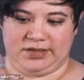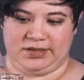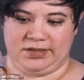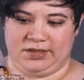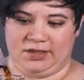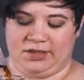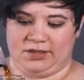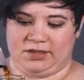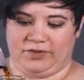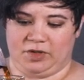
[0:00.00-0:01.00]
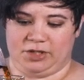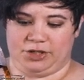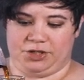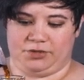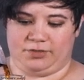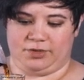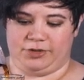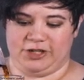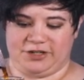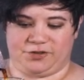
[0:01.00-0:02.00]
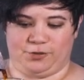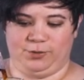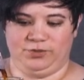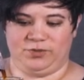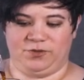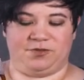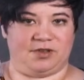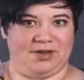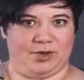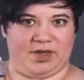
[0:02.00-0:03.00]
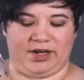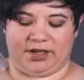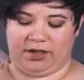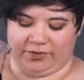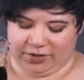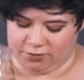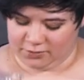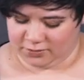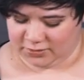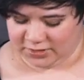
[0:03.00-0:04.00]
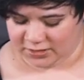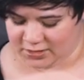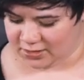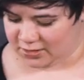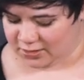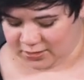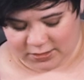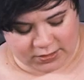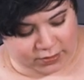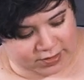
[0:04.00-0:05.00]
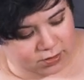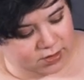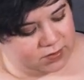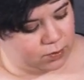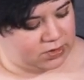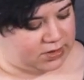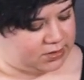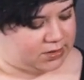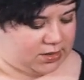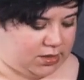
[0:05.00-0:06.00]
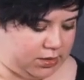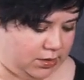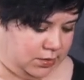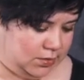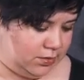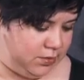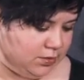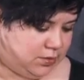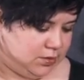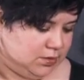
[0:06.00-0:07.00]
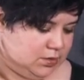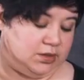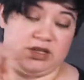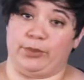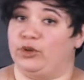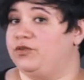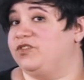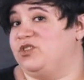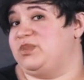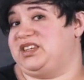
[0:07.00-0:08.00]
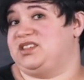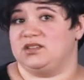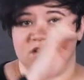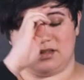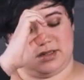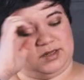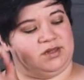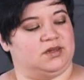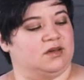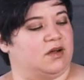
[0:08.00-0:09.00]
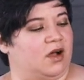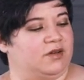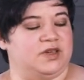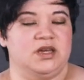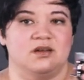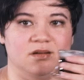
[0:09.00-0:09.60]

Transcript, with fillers: It's, it's a very gentle flavor that it gives you. All right, so this one is the double fermented coffee.